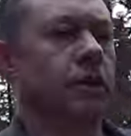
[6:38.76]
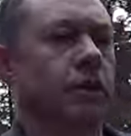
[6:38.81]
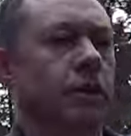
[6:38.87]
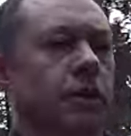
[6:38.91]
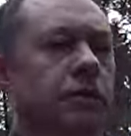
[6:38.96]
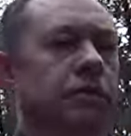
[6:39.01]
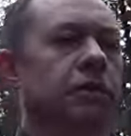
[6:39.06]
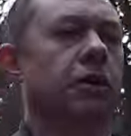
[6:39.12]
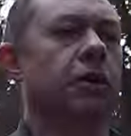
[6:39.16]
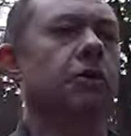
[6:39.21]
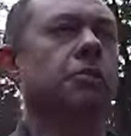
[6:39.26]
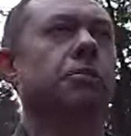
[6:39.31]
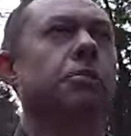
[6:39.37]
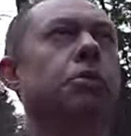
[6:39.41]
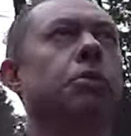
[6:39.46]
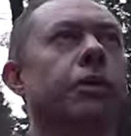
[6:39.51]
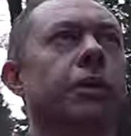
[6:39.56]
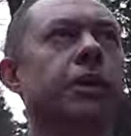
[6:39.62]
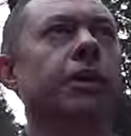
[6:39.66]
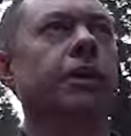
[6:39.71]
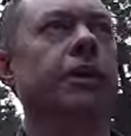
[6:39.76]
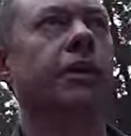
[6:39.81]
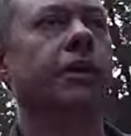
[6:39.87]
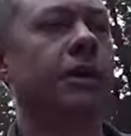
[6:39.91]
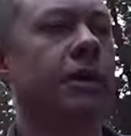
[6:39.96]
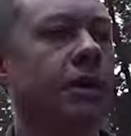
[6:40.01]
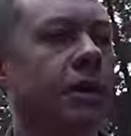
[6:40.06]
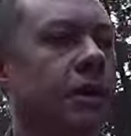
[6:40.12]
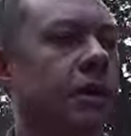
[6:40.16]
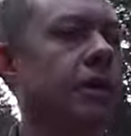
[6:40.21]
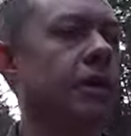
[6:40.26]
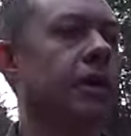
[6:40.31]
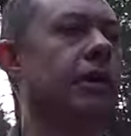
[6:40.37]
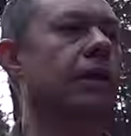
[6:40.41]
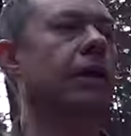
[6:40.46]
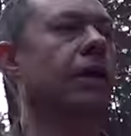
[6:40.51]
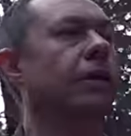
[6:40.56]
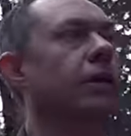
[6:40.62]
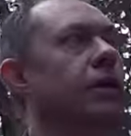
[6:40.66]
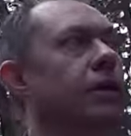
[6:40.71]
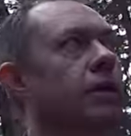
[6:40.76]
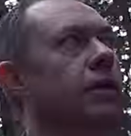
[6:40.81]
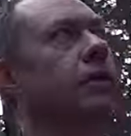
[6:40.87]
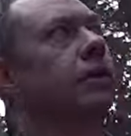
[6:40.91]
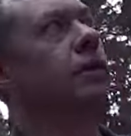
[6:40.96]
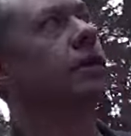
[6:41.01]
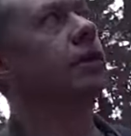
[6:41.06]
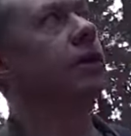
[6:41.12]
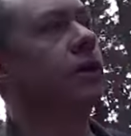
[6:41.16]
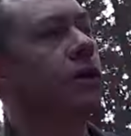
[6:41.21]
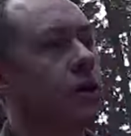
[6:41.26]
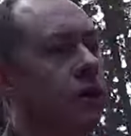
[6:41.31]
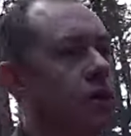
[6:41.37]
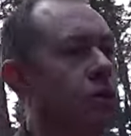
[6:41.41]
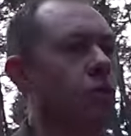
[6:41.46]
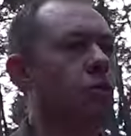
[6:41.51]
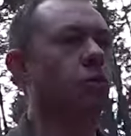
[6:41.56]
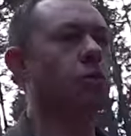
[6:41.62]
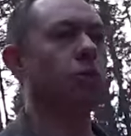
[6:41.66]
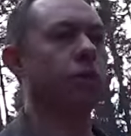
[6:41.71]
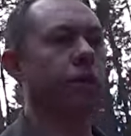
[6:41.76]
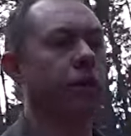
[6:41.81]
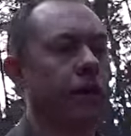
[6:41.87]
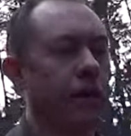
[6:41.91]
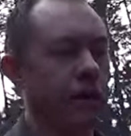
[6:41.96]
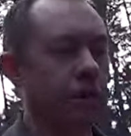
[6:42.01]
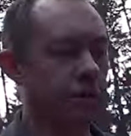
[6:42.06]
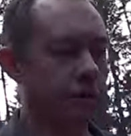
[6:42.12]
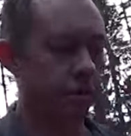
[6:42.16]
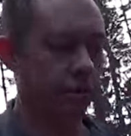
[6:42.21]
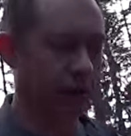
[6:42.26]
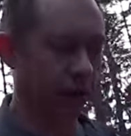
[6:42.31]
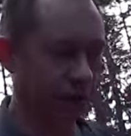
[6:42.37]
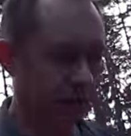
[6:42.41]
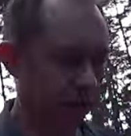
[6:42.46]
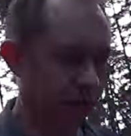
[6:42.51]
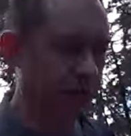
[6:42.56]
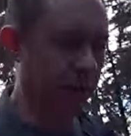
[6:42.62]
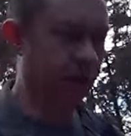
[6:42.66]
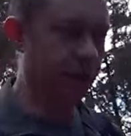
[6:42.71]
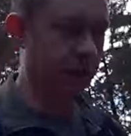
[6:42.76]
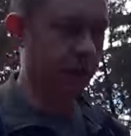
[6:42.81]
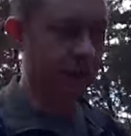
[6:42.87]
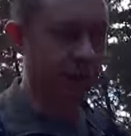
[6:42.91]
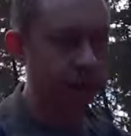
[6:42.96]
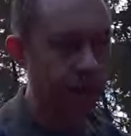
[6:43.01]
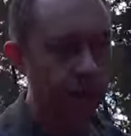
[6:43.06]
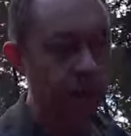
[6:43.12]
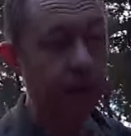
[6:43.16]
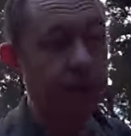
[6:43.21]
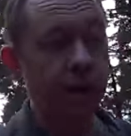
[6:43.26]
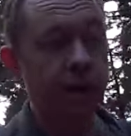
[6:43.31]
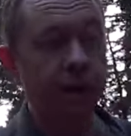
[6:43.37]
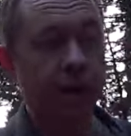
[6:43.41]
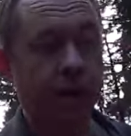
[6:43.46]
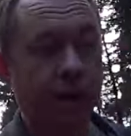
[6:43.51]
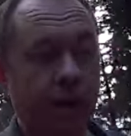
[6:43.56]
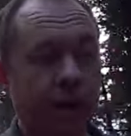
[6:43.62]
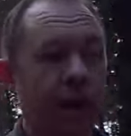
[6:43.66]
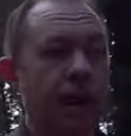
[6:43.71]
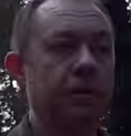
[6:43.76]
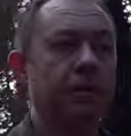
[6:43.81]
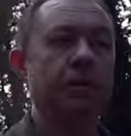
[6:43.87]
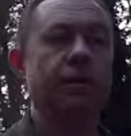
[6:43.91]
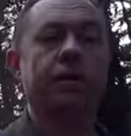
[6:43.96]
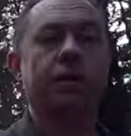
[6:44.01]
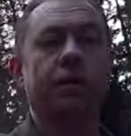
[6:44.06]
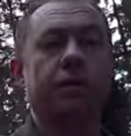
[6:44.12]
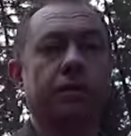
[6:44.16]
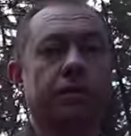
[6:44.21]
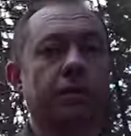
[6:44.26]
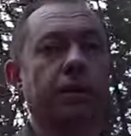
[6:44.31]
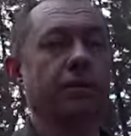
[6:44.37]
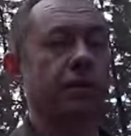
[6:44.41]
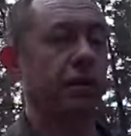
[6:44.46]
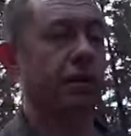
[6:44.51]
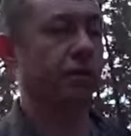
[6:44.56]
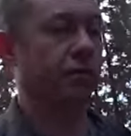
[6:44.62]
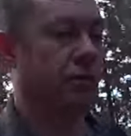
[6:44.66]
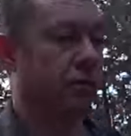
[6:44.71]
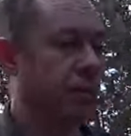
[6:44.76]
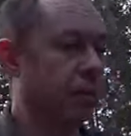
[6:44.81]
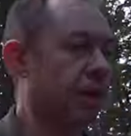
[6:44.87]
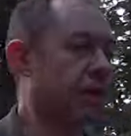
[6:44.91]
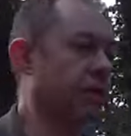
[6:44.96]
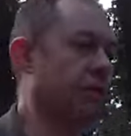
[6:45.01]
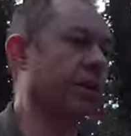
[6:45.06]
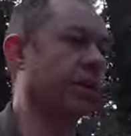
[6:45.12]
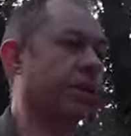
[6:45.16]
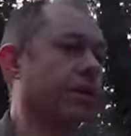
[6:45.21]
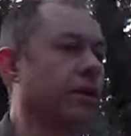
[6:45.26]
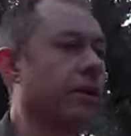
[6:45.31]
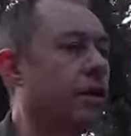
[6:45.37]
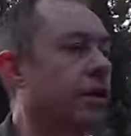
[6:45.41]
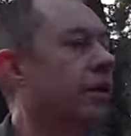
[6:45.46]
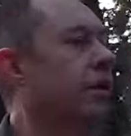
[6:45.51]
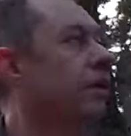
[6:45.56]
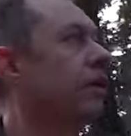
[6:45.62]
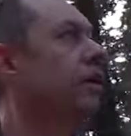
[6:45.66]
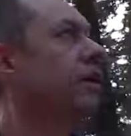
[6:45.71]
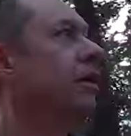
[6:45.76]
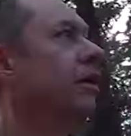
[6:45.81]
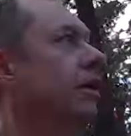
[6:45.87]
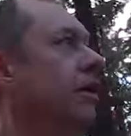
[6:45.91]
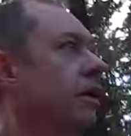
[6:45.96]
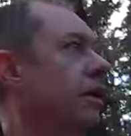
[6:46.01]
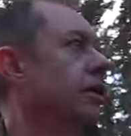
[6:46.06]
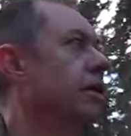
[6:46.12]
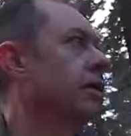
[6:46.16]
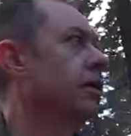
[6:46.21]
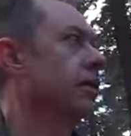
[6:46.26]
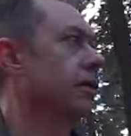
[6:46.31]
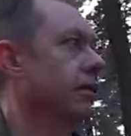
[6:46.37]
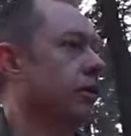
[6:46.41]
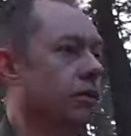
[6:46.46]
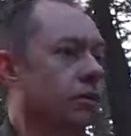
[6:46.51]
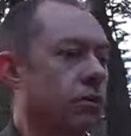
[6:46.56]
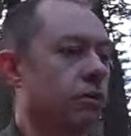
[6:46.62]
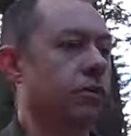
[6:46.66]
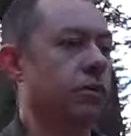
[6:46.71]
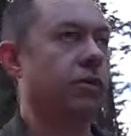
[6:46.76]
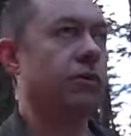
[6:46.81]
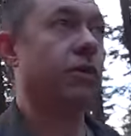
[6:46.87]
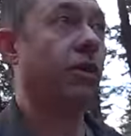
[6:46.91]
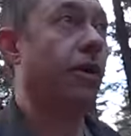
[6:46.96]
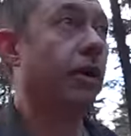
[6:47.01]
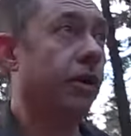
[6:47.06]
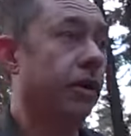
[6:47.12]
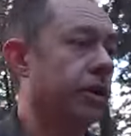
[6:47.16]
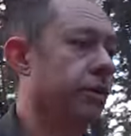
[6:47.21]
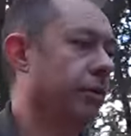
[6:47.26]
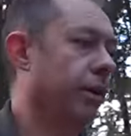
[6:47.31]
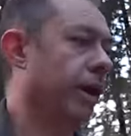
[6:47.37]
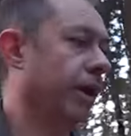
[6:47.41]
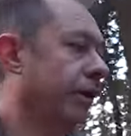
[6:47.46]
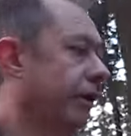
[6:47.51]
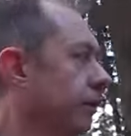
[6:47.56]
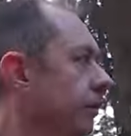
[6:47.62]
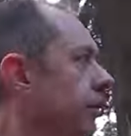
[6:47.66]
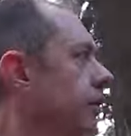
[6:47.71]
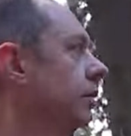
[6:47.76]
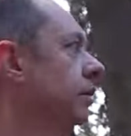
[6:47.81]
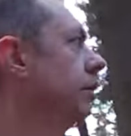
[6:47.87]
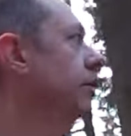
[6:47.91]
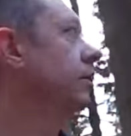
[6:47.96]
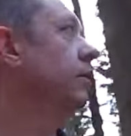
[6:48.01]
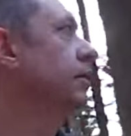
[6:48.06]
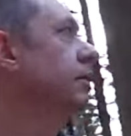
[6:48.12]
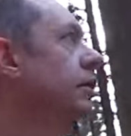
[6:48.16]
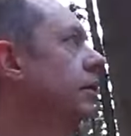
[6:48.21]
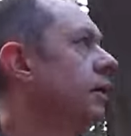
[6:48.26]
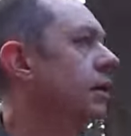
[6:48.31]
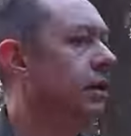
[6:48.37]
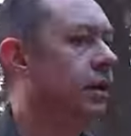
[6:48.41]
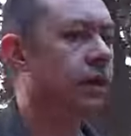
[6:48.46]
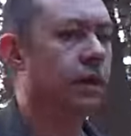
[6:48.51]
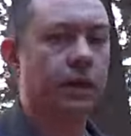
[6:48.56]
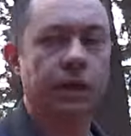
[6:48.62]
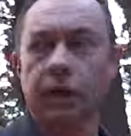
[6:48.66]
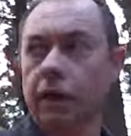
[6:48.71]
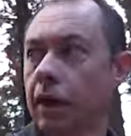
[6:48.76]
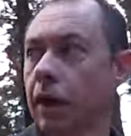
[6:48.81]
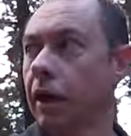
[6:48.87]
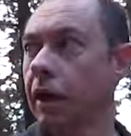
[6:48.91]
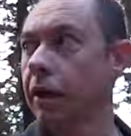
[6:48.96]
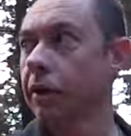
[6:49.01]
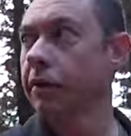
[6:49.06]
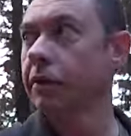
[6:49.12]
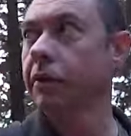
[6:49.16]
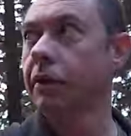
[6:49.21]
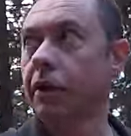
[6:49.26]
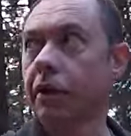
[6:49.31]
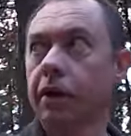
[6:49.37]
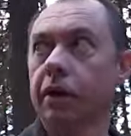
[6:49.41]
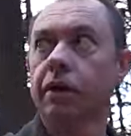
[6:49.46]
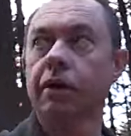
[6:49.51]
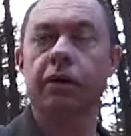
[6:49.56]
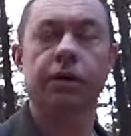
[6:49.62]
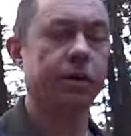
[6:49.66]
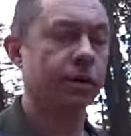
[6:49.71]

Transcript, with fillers: There's no point in lugging all your gear around an area that you're totally unfamiliar with that will just tire you out and uh,